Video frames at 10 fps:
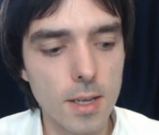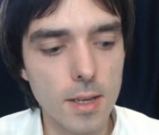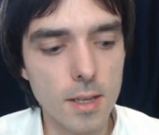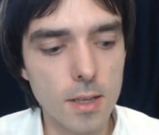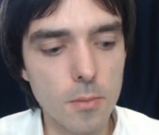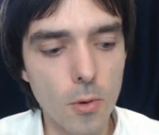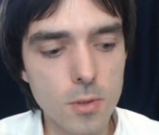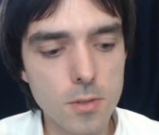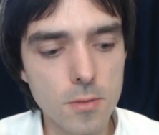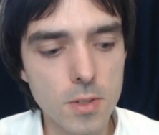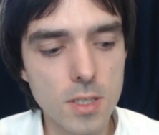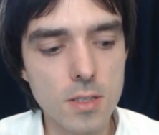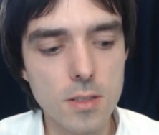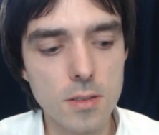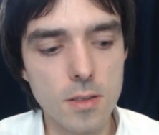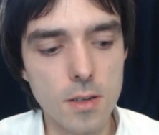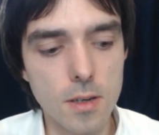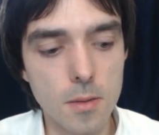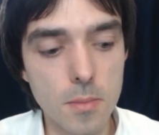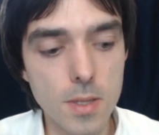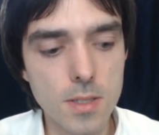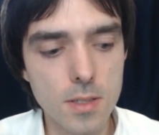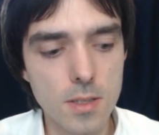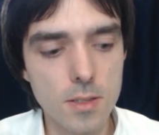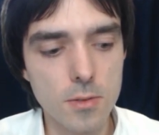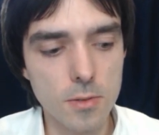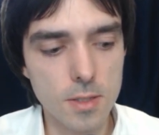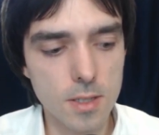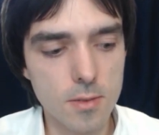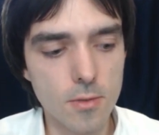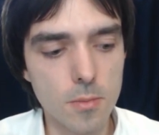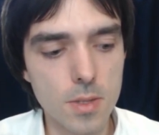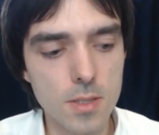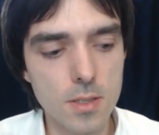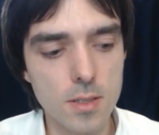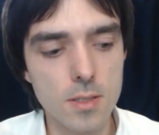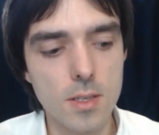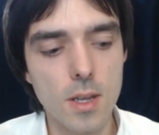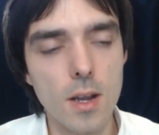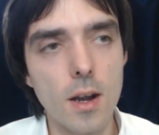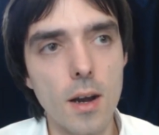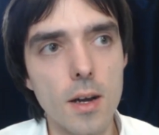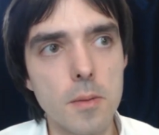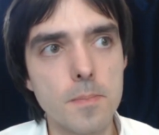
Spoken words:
And most of these businesses, successful businesses, are